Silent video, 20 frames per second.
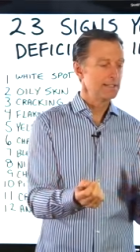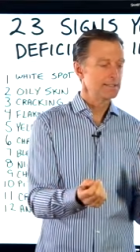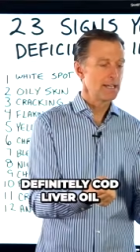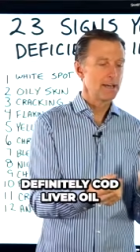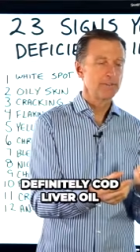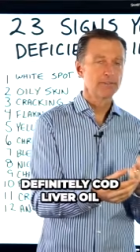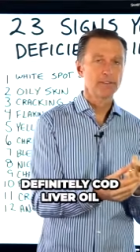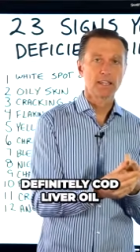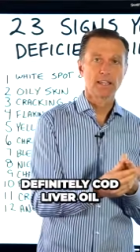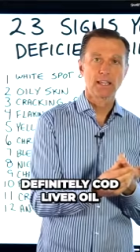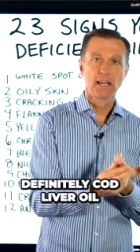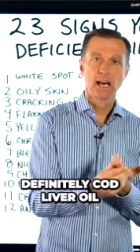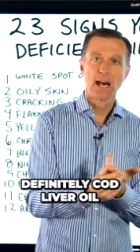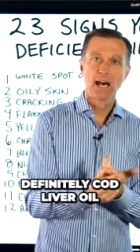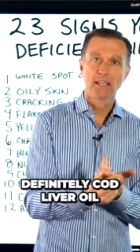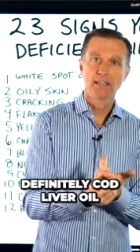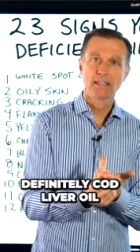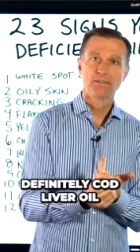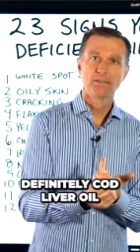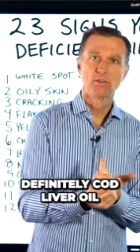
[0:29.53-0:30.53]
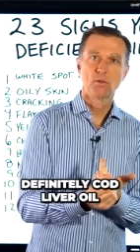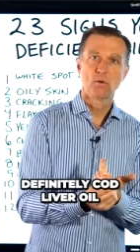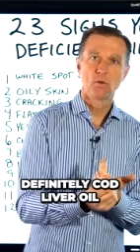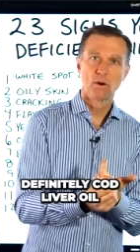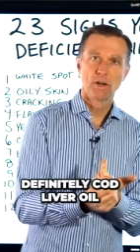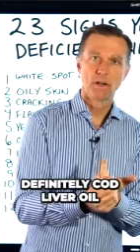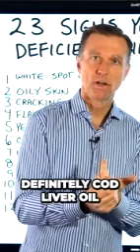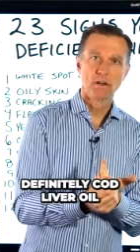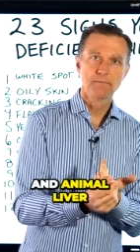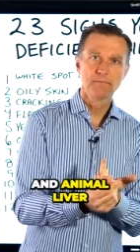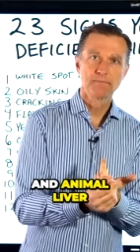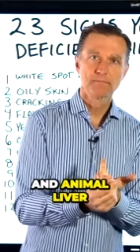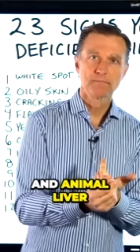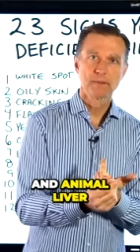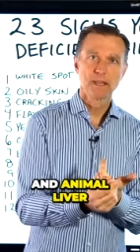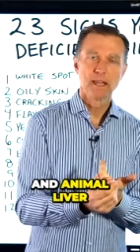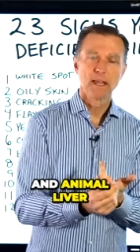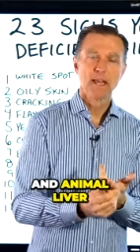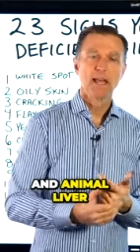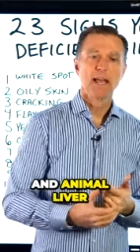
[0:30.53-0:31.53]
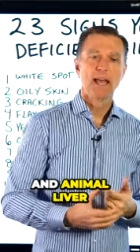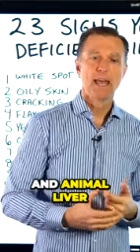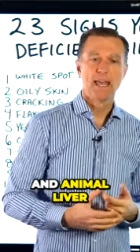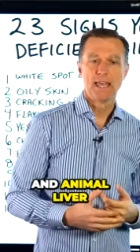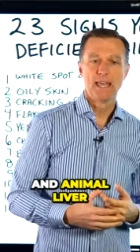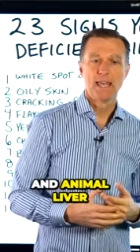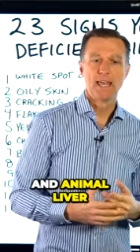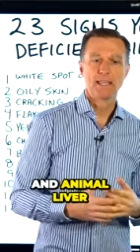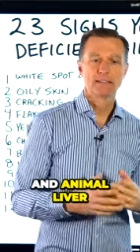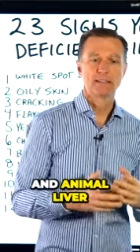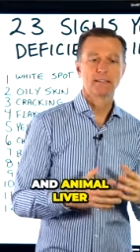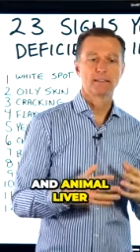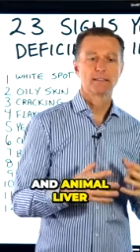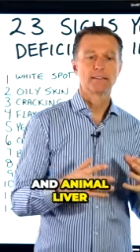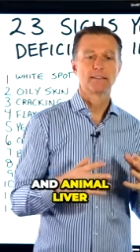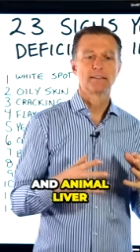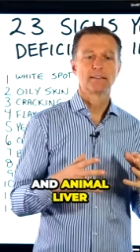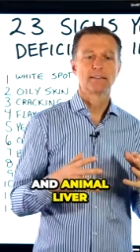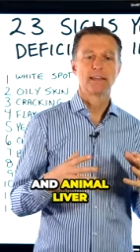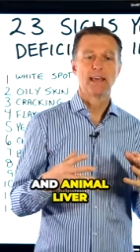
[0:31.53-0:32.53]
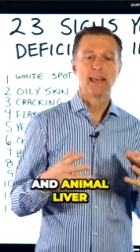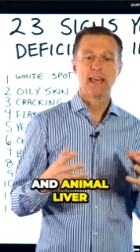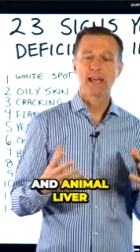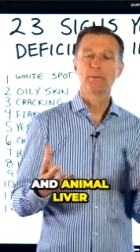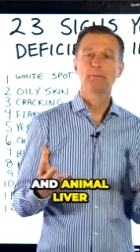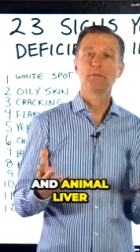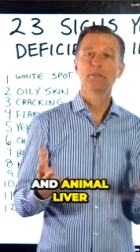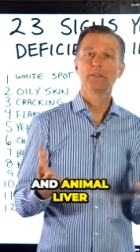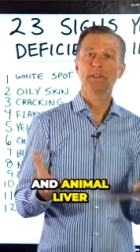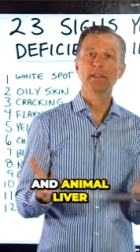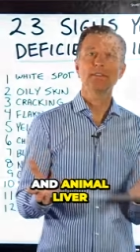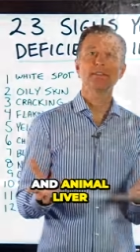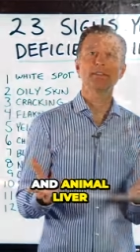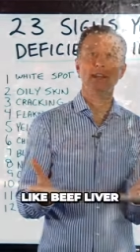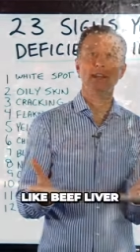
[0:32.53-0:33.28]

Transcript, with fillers: definitely cod liver oil, and animal liver